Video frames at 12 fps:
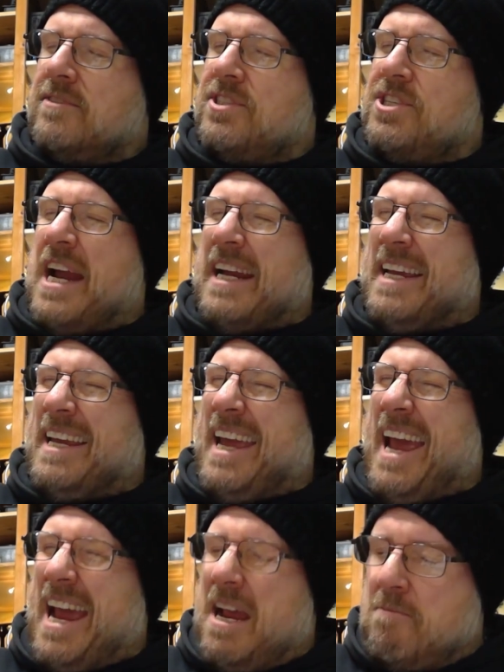Jack
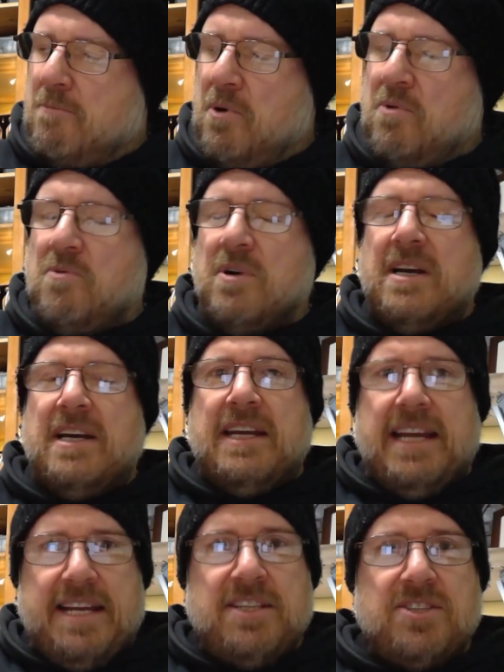Campbell.
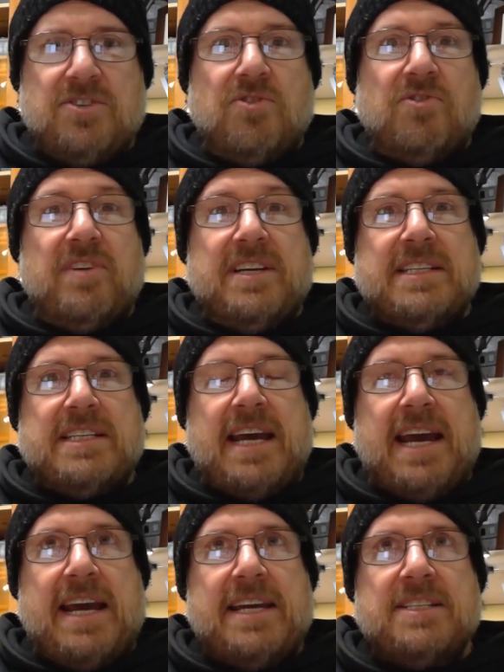His stories
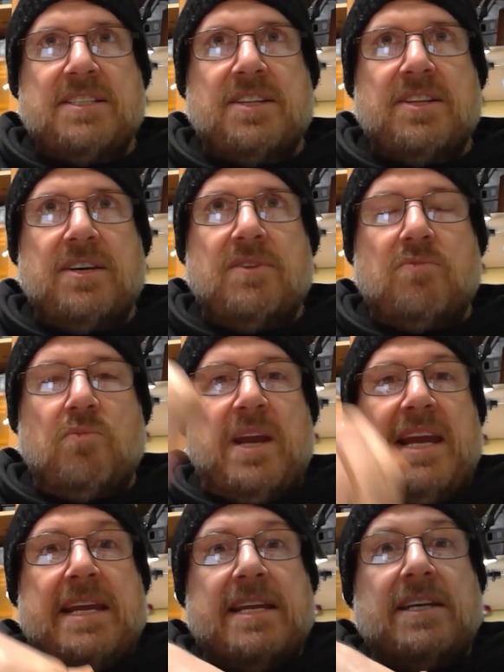has that
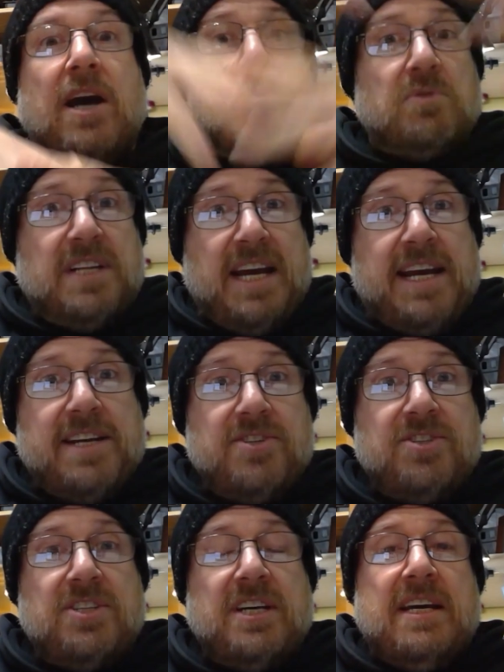we golden
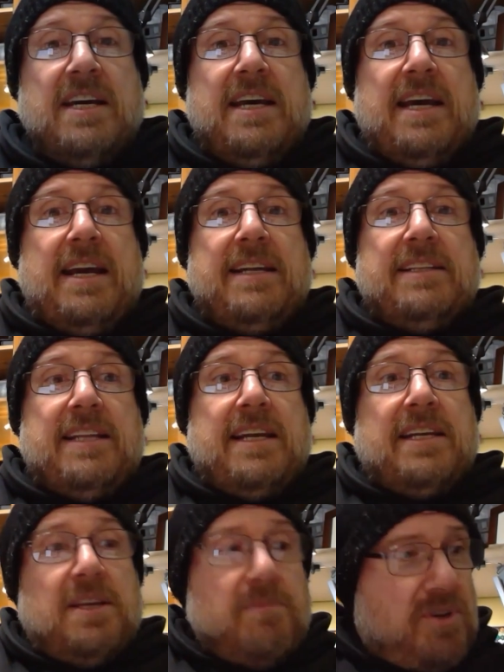aged, and
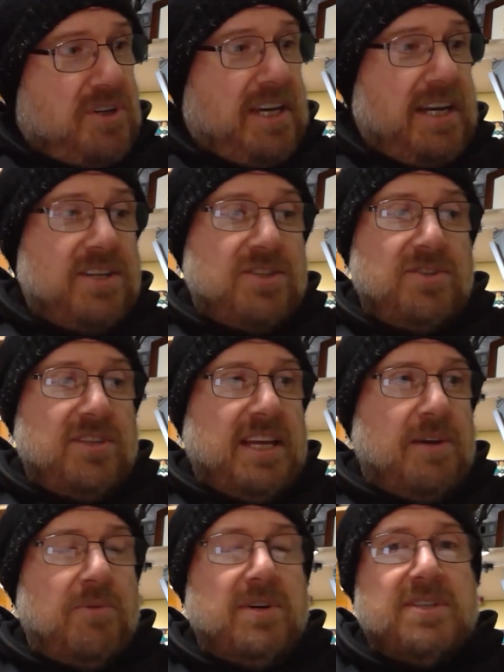then communication.
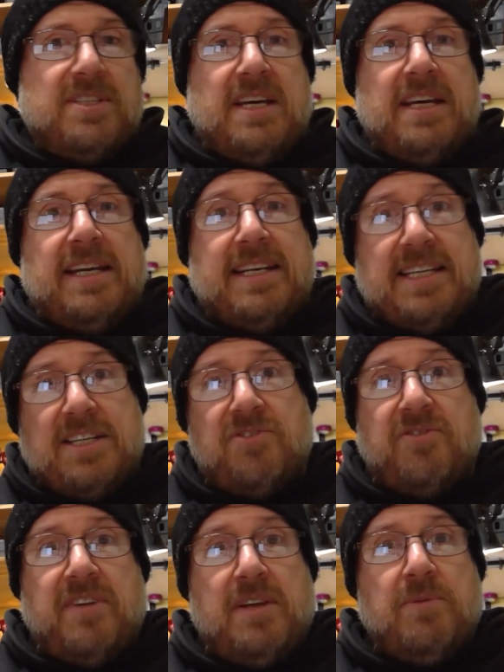There was a
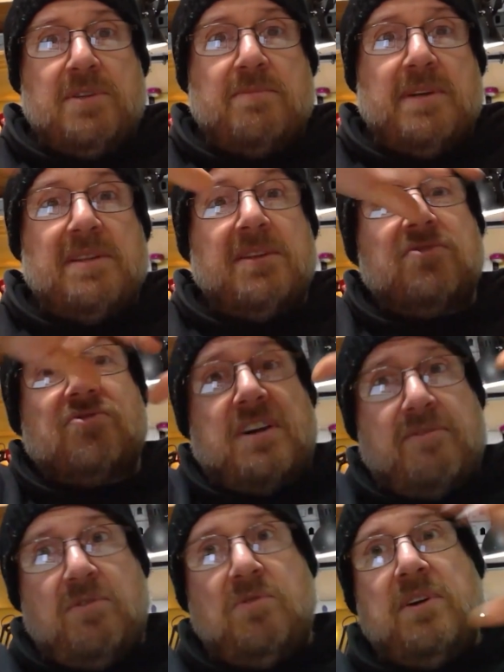catastrophe, which meant that
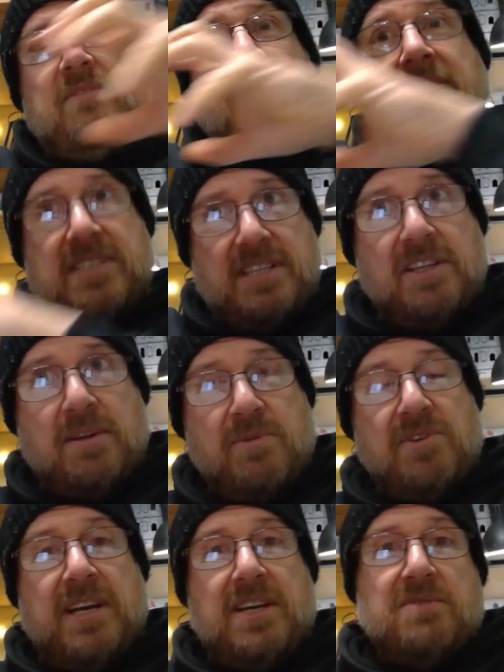travel and various other
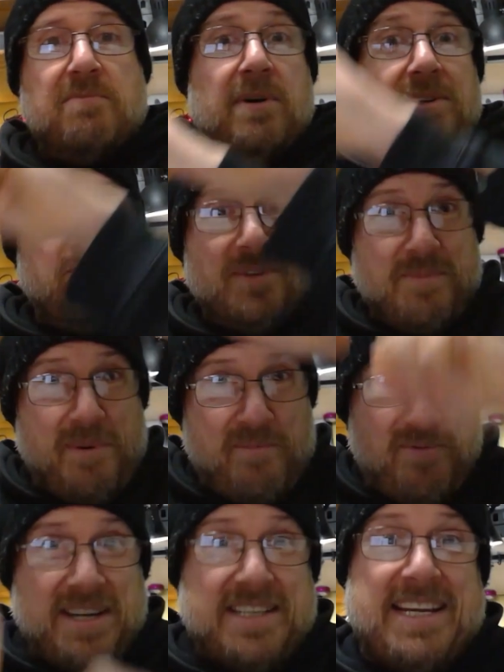communication pathways were
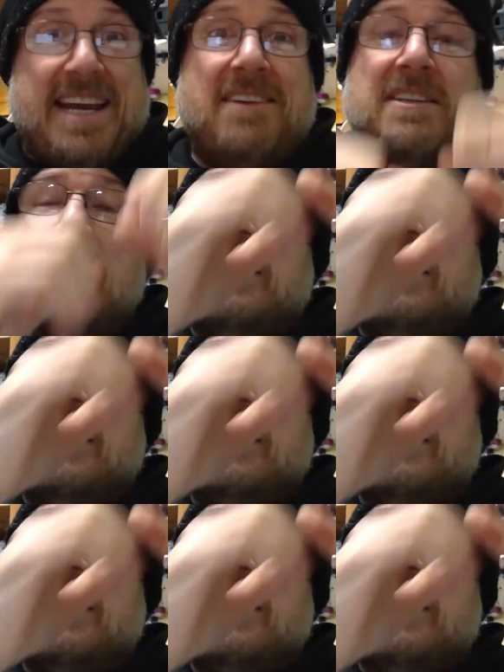broke down.